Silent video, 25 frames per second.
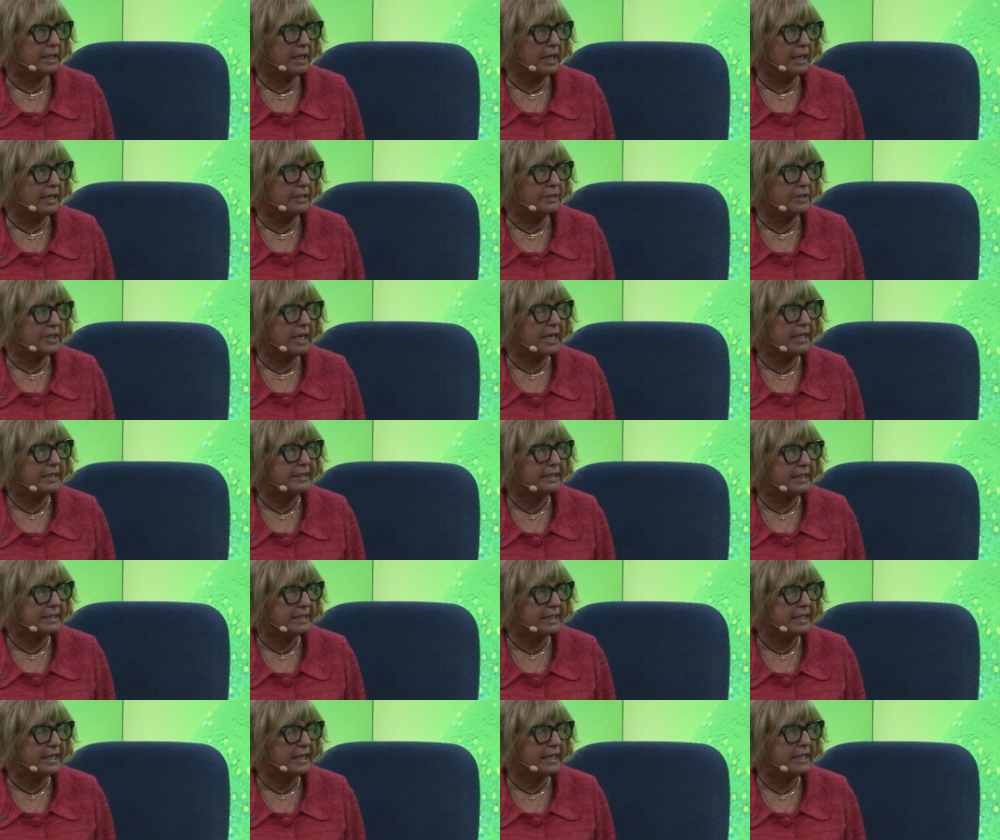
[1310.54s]
entirely
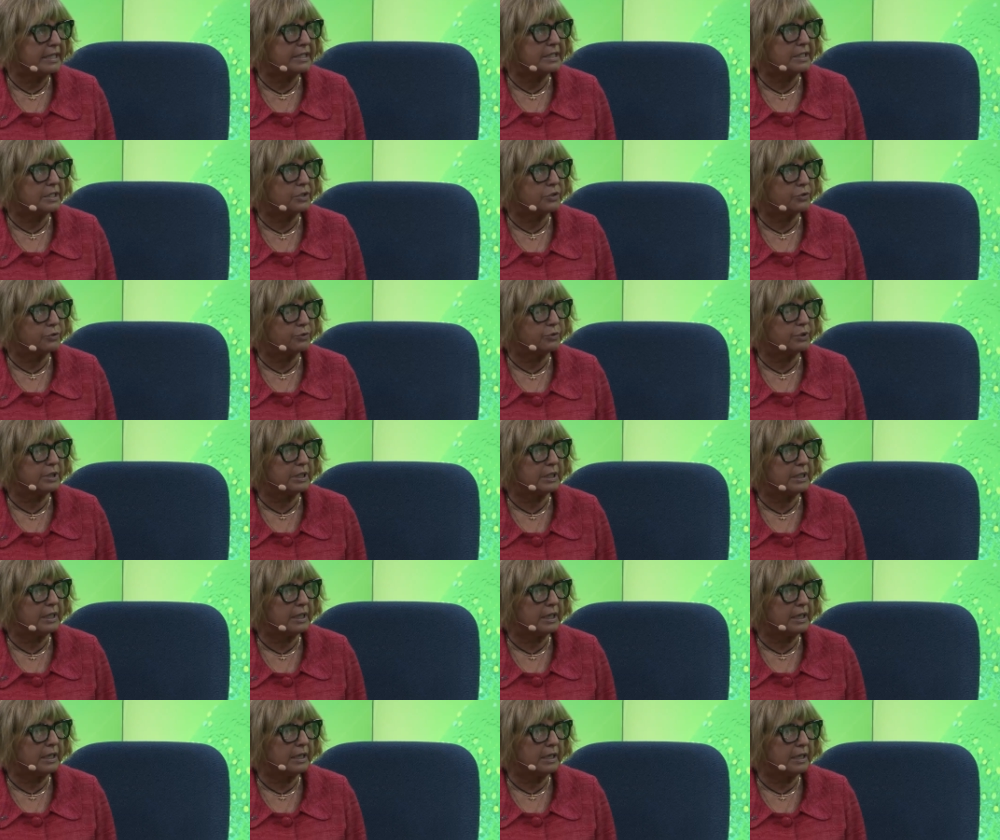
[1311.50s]
dedicated to the
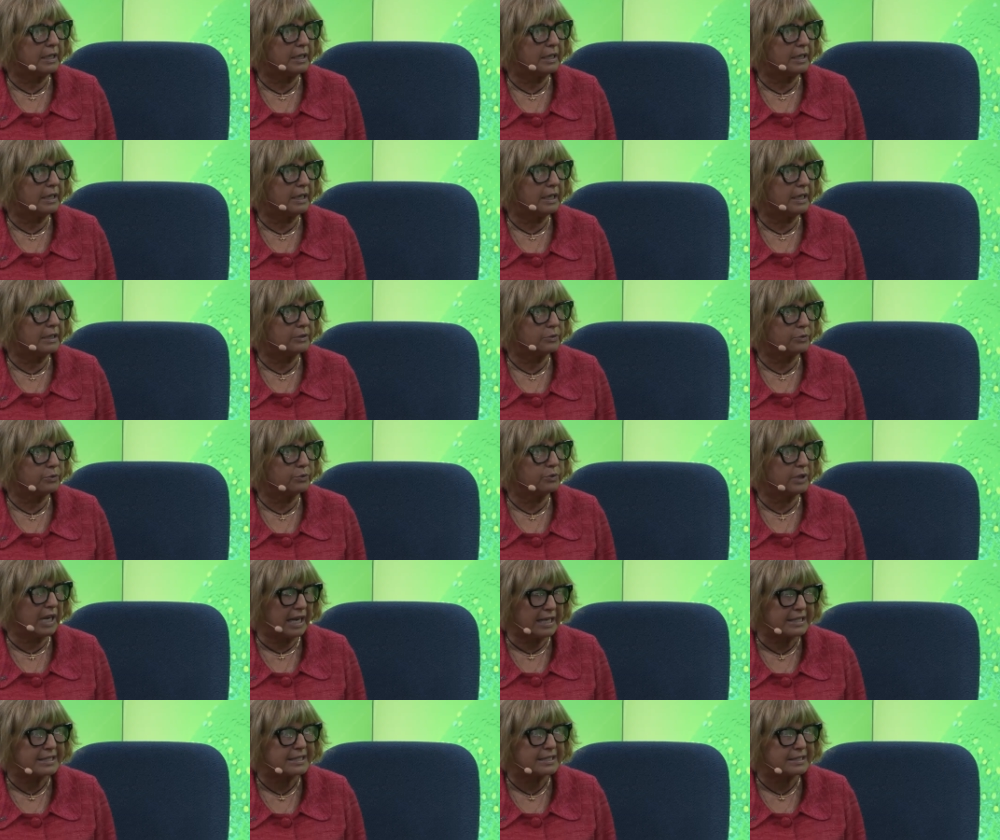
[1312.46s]
to
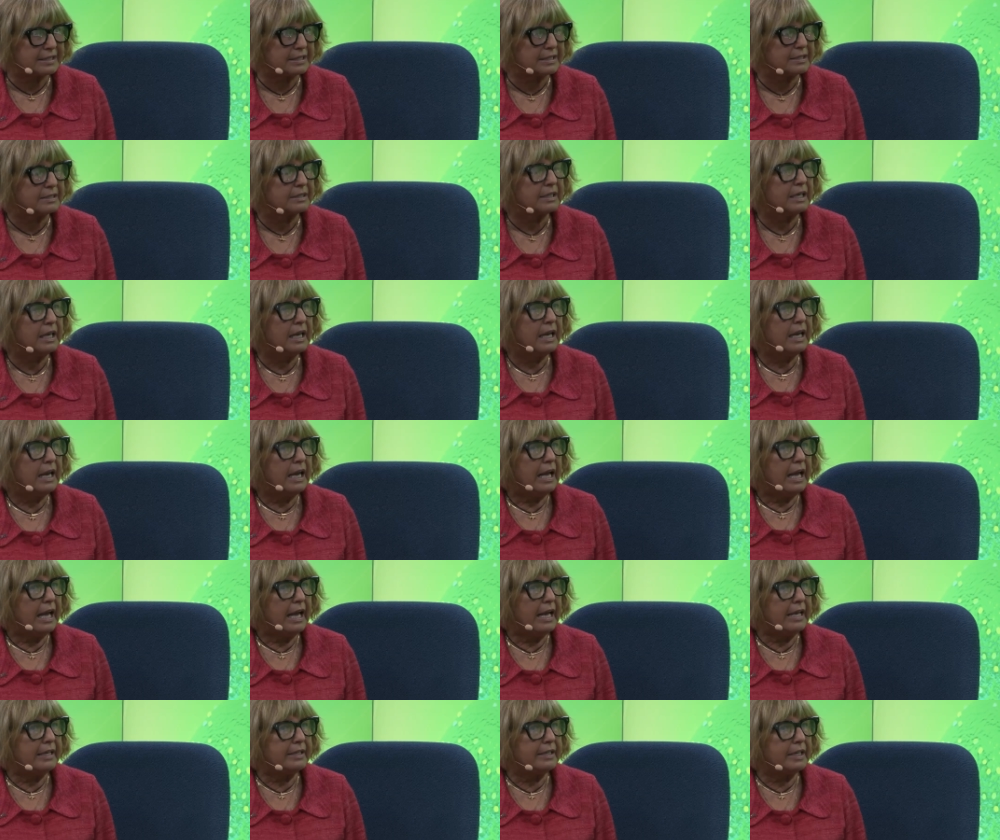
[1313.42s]
cancers
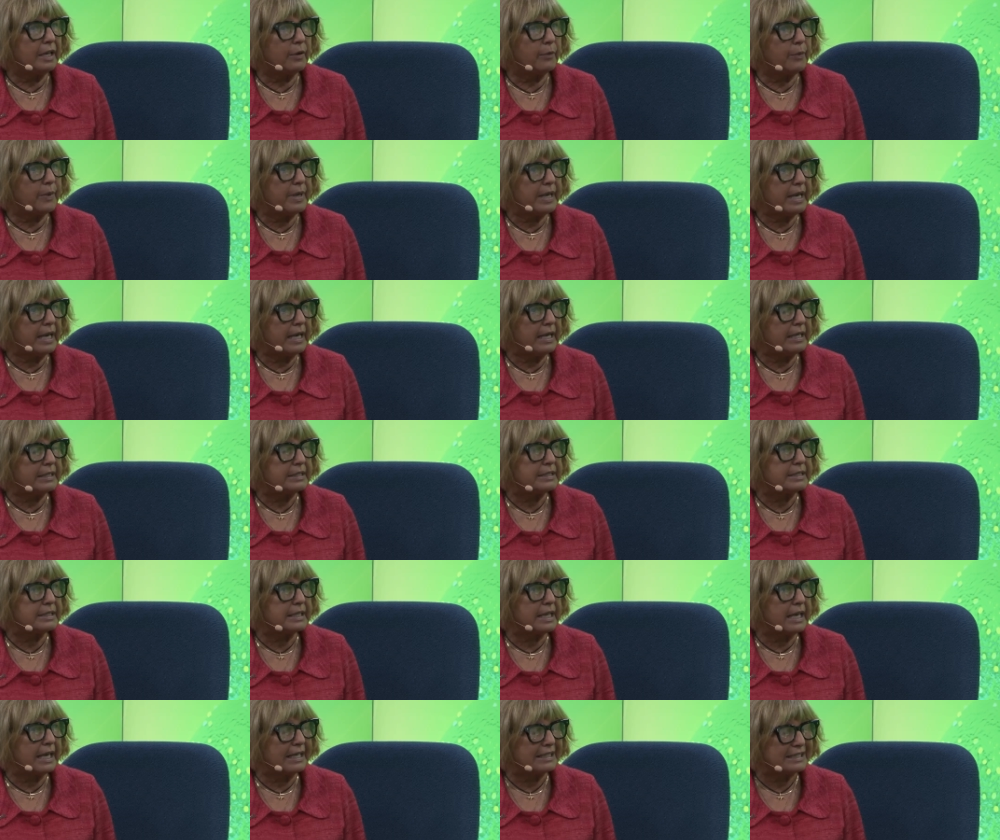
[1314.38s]
and uh, we had
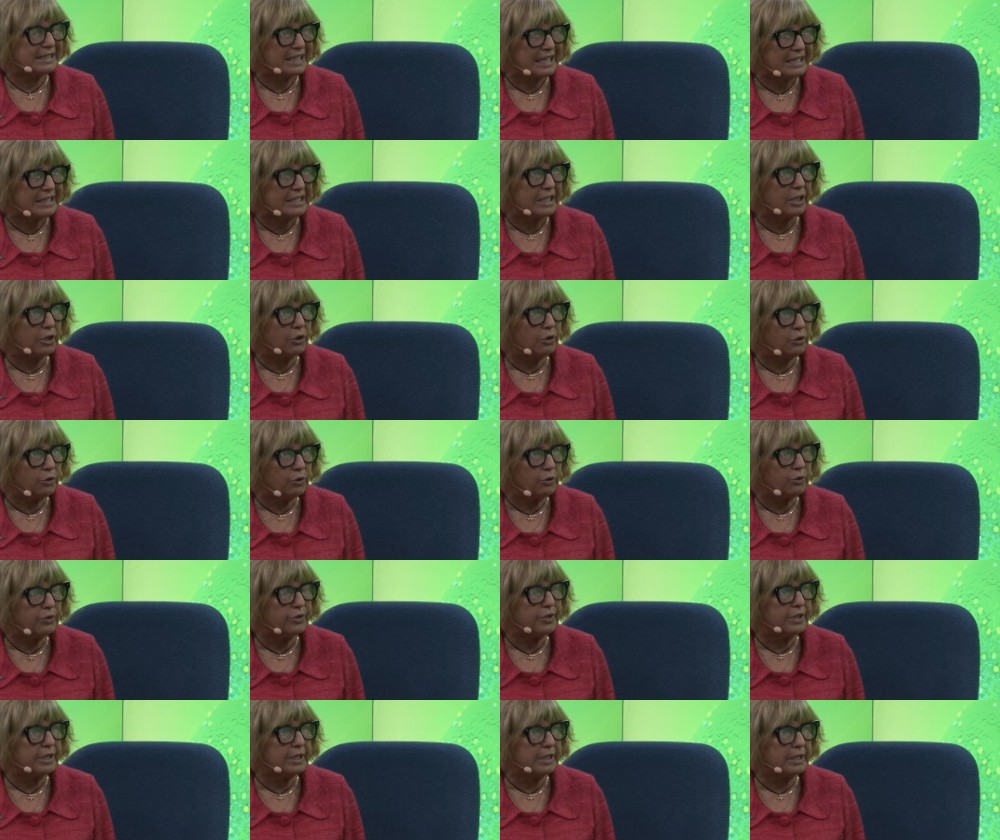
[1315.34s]
uh, attending all
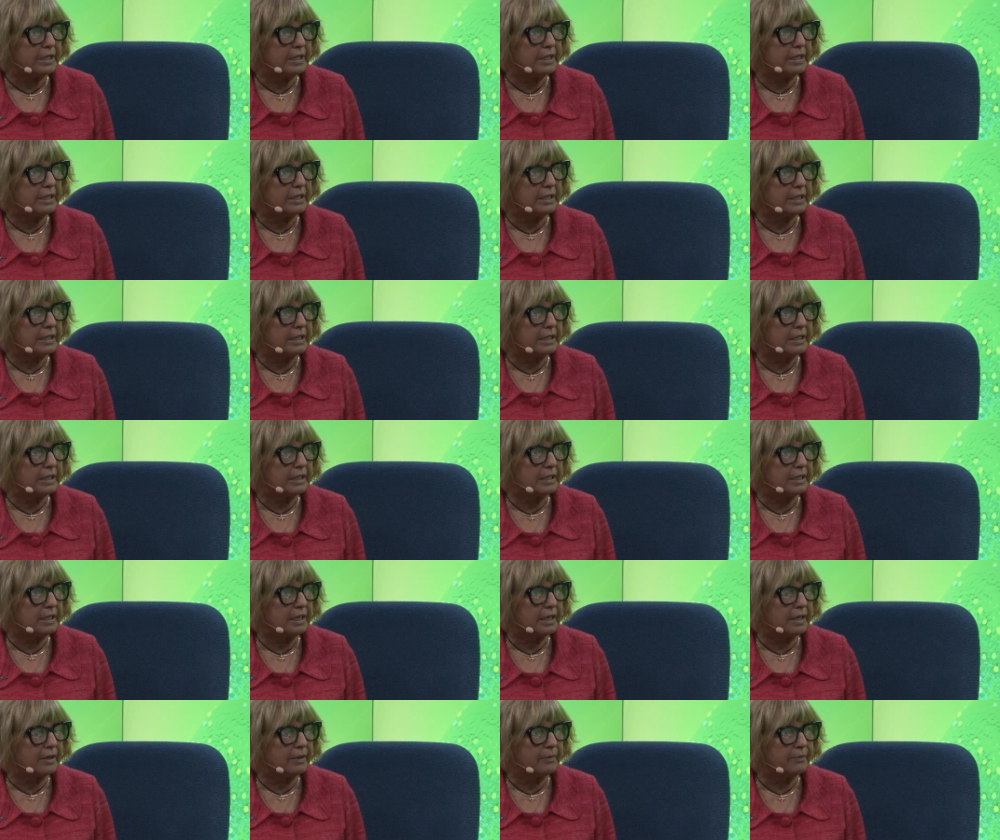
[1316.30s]
the
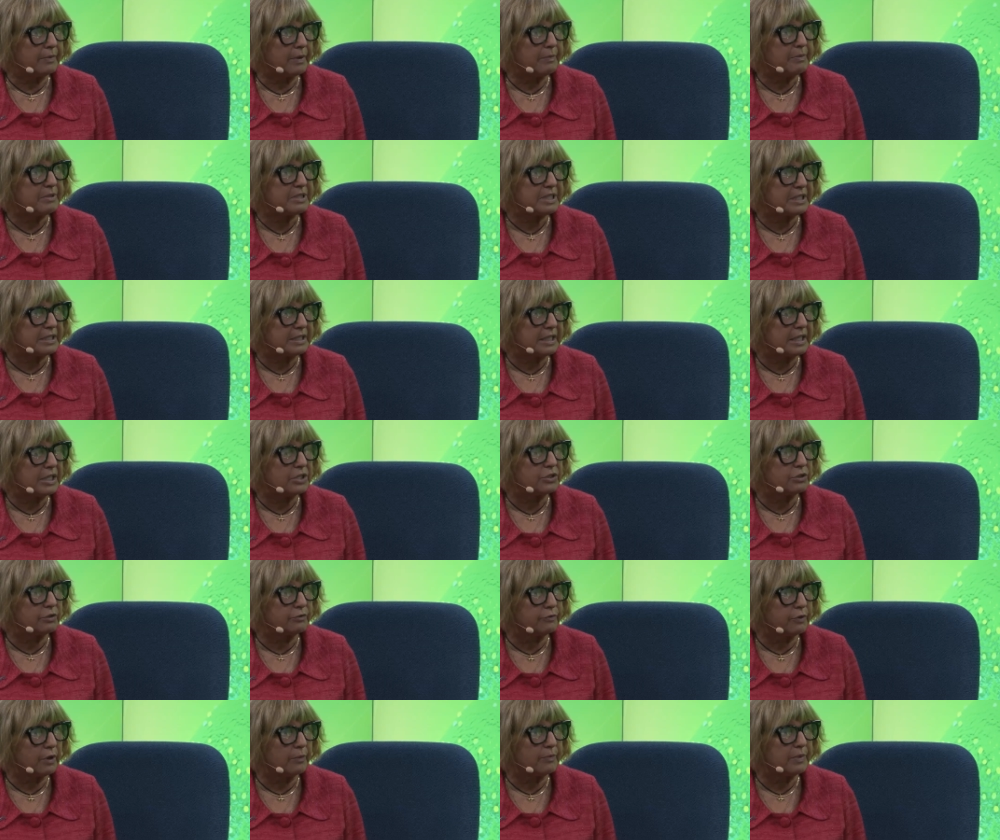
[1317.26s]
uh,
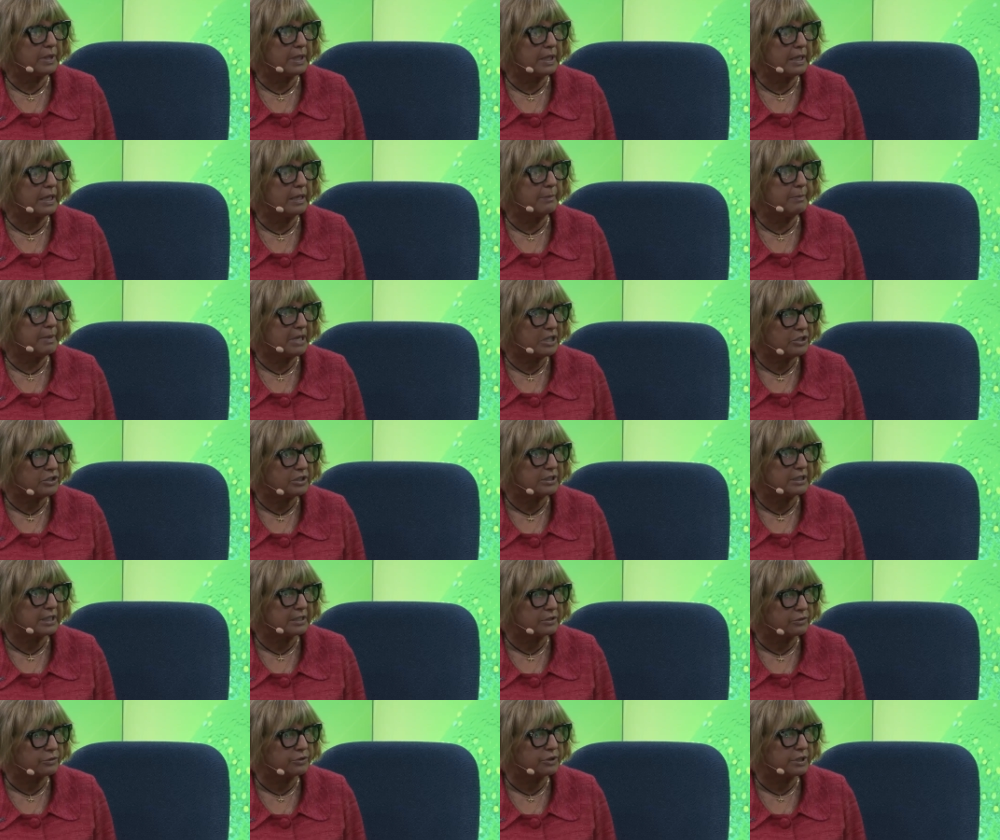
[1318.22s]
representation from the patient
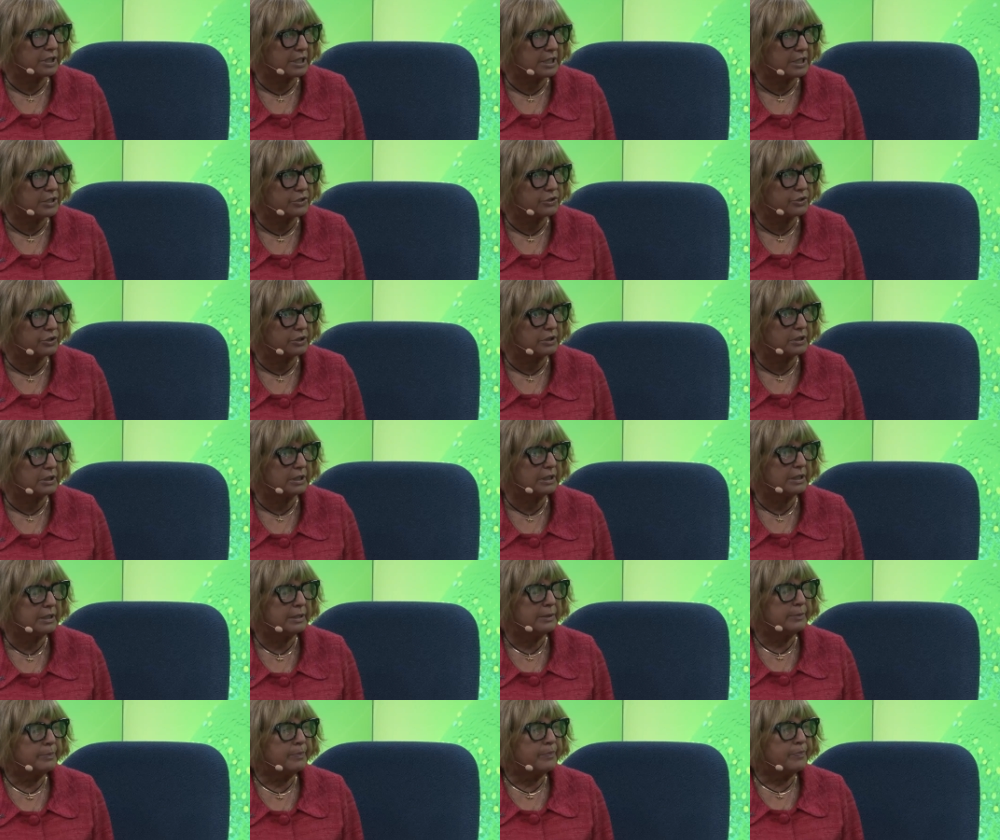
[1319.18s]
association.
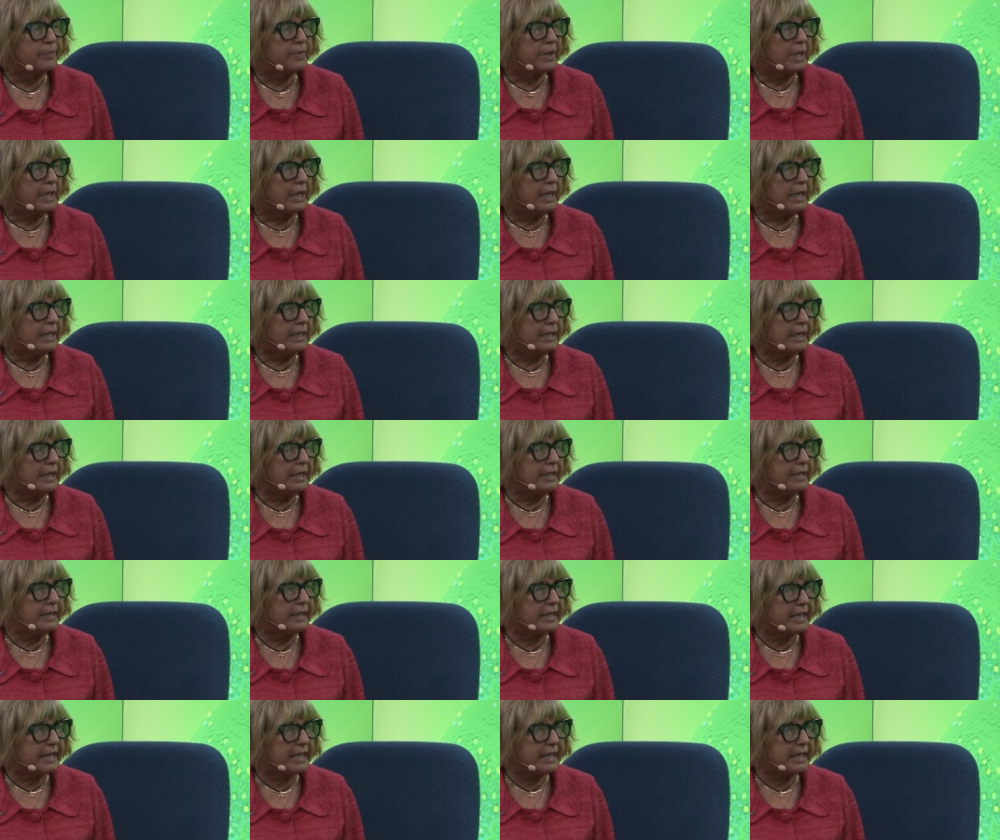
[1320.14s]
Excellent. And, and